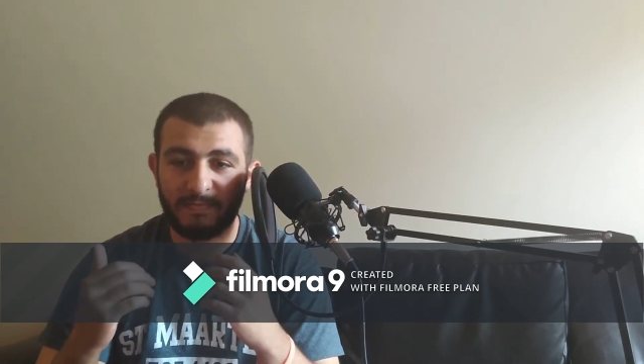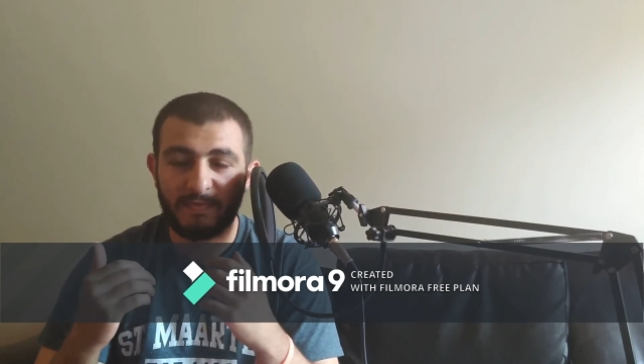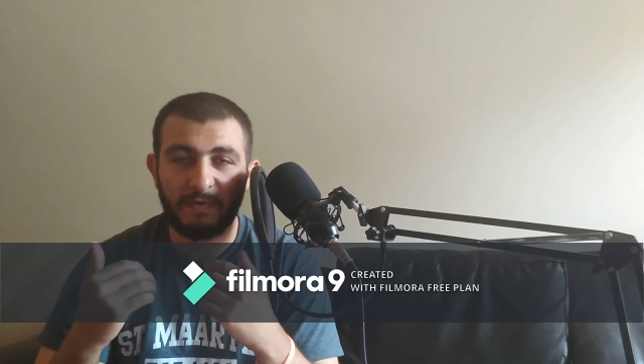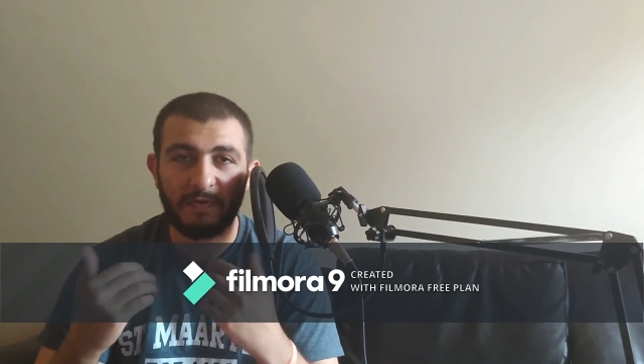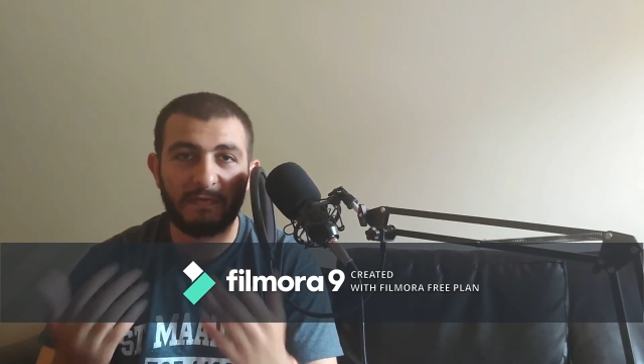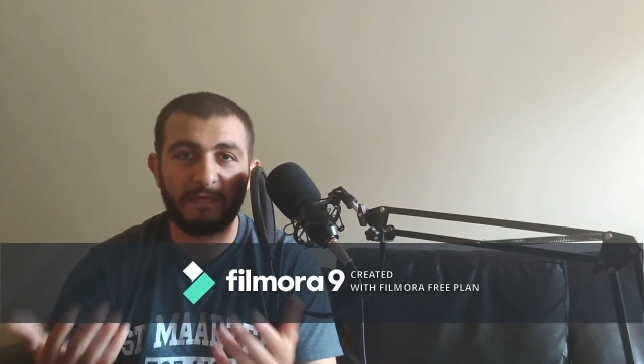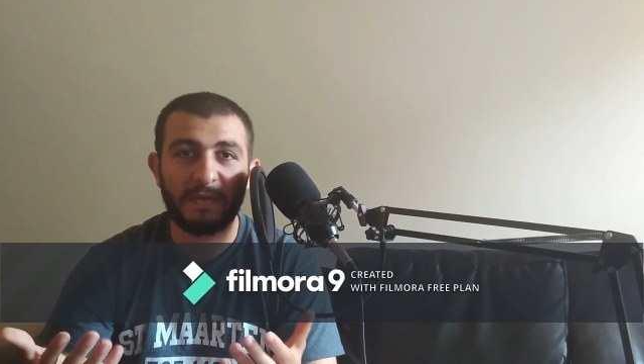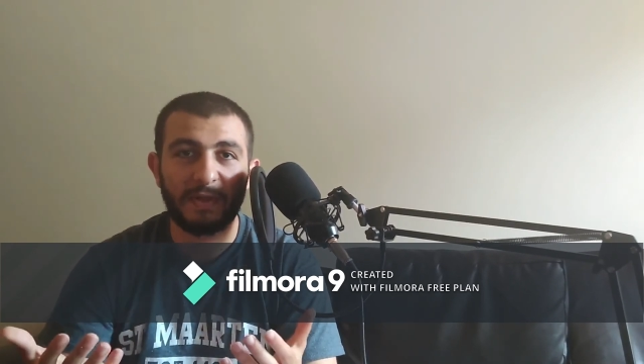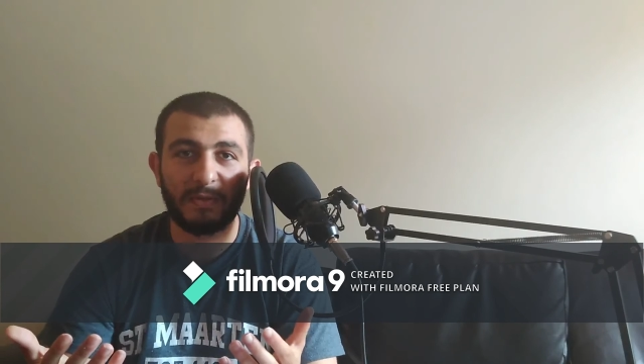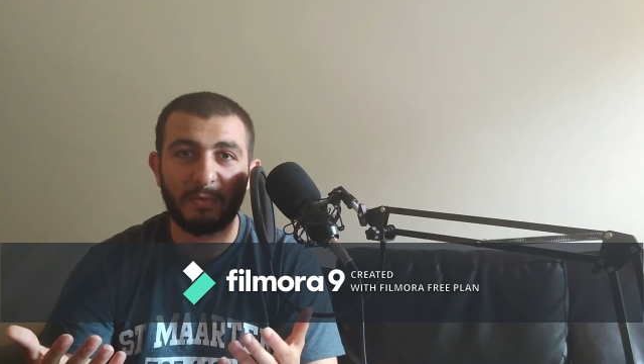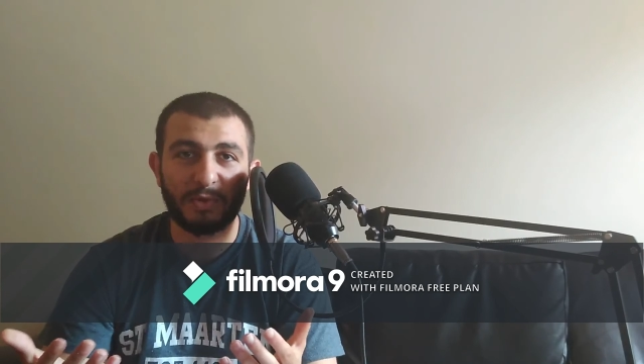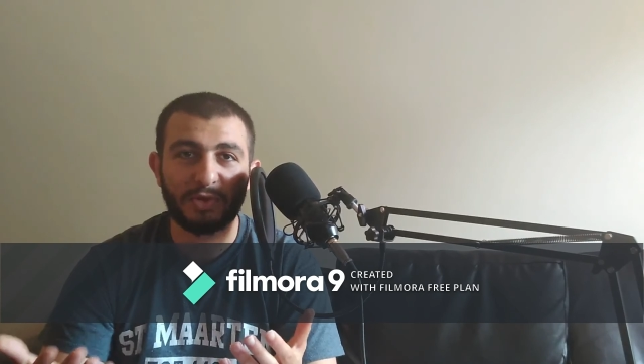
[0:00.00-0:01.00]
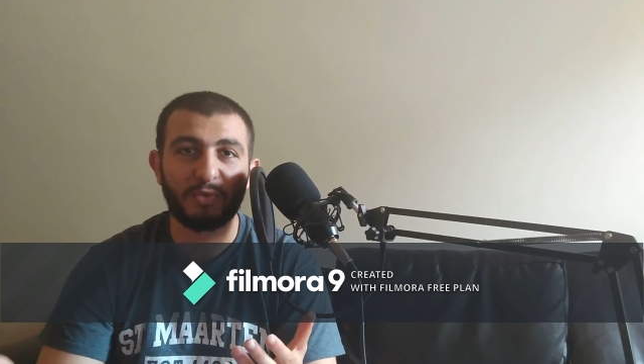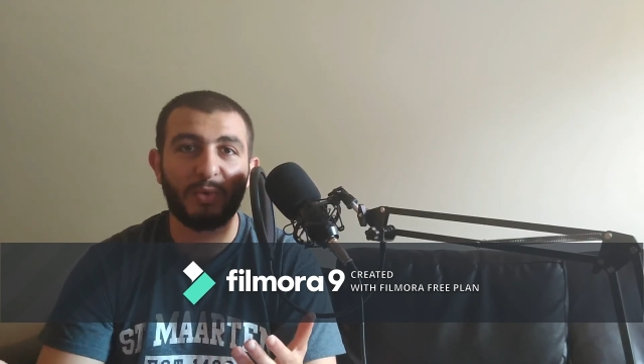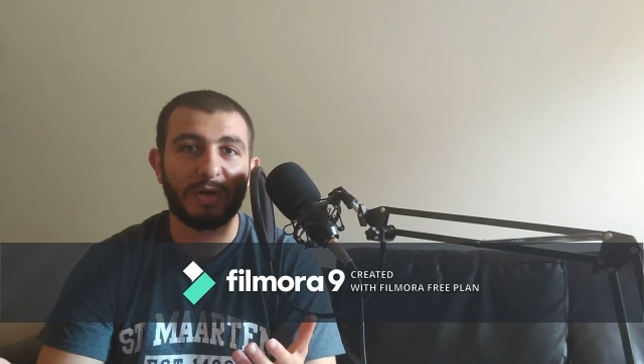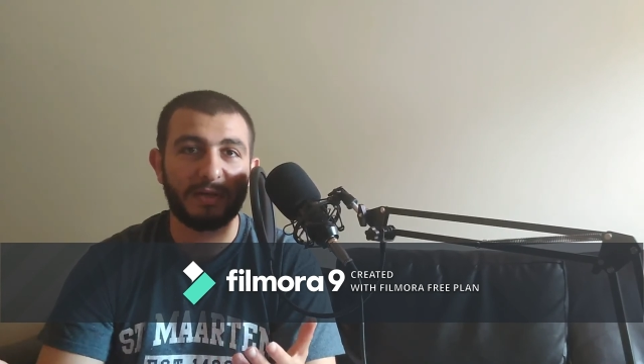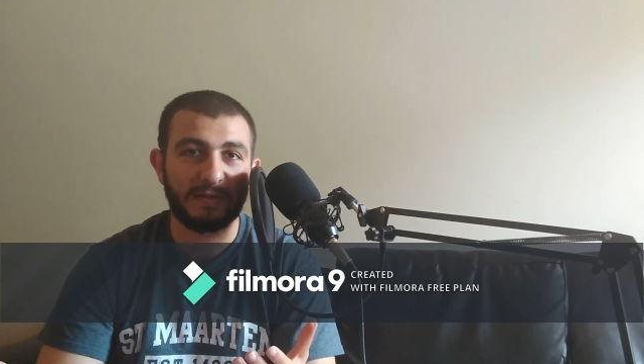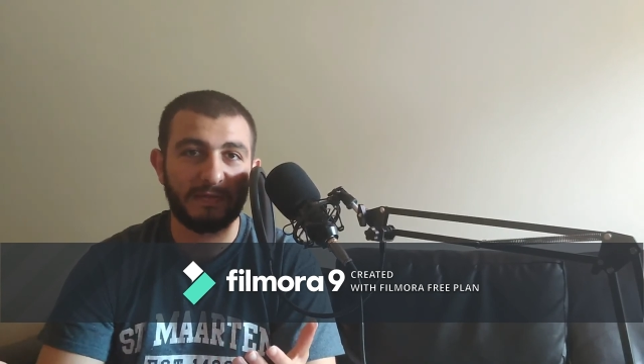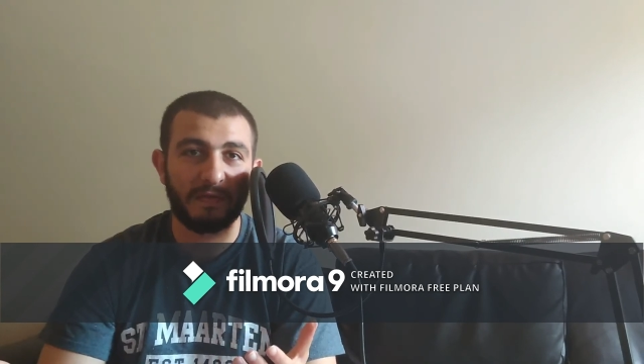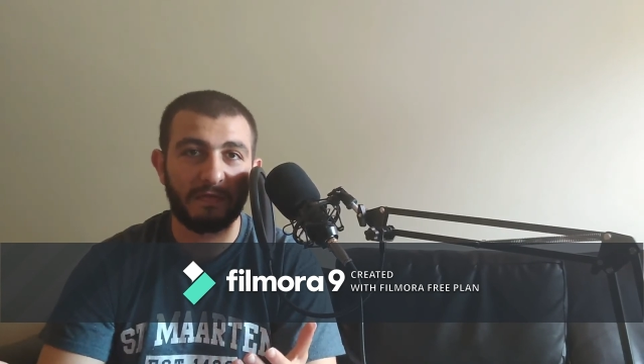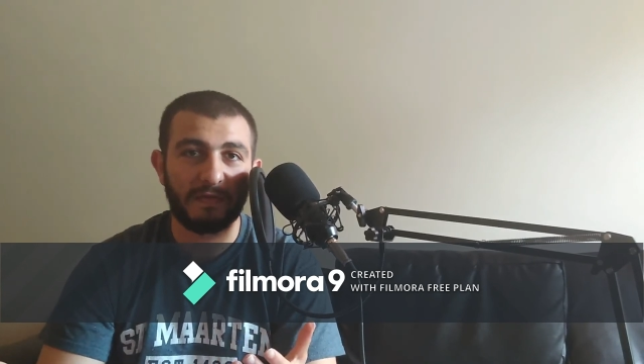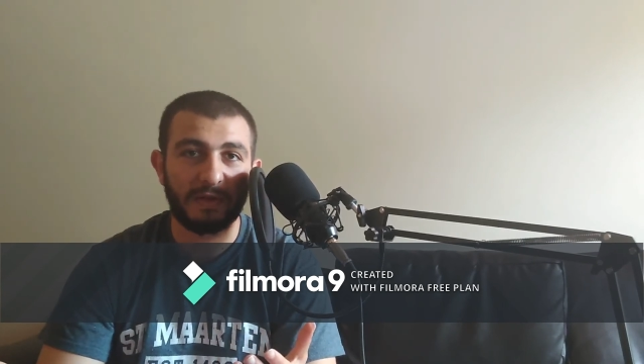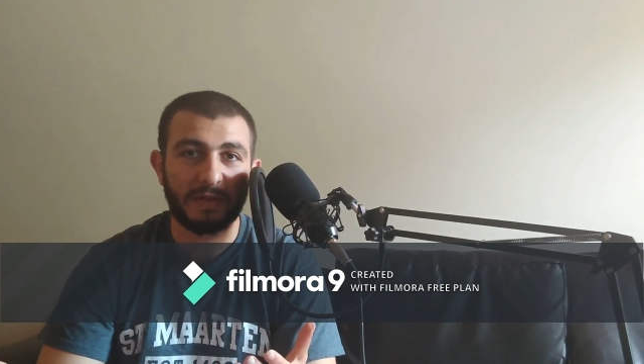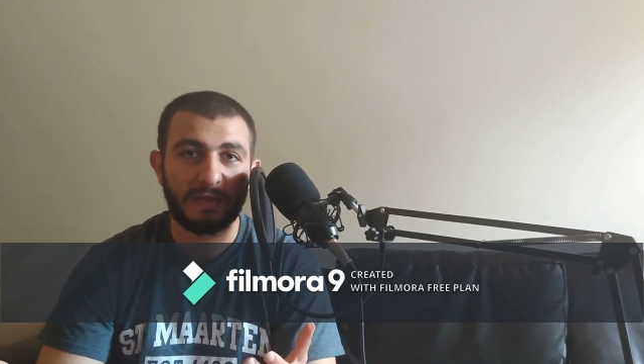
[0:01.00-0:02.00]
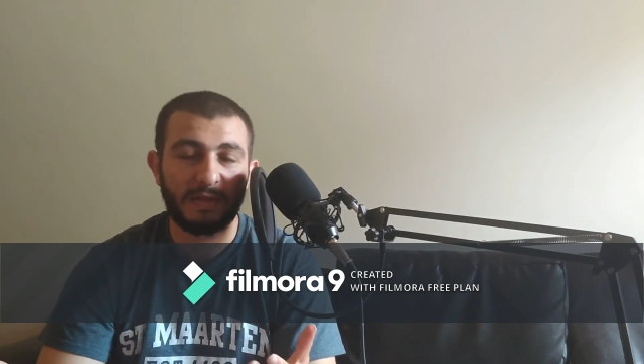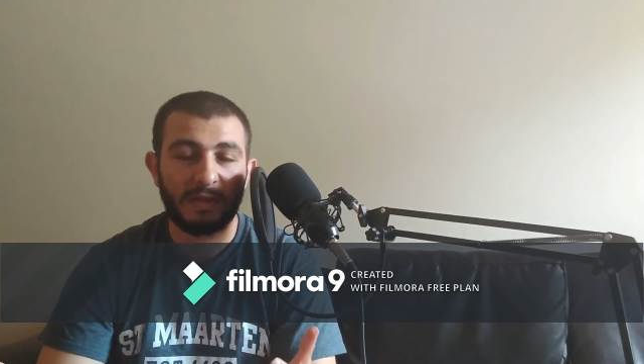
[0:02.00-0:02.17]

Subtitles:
fulfill what you want it to fulfill.